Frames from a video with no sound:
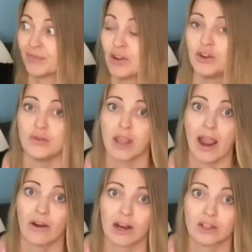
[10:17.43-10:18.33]
new
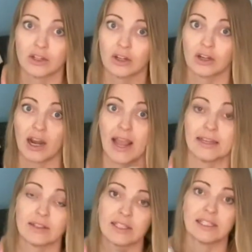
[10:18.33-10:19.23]
character
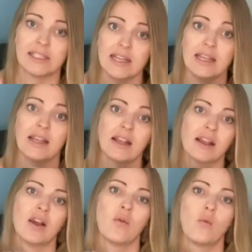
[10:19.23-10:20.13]
and see
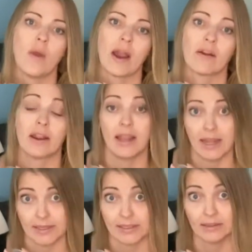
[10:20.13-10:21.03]
where
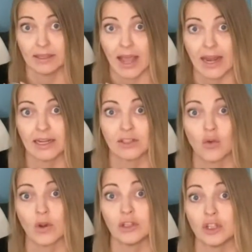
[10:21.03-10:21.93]
its light is
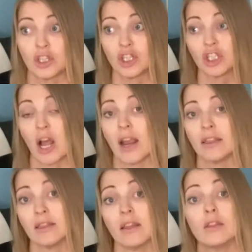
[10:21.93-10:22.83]
going to
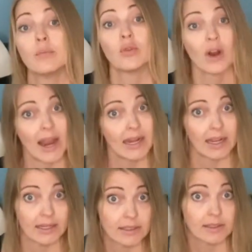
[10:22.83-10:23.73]
shine the
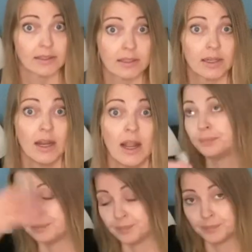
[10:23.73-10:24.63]
brightest.
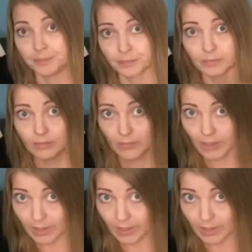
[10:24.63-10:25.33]
And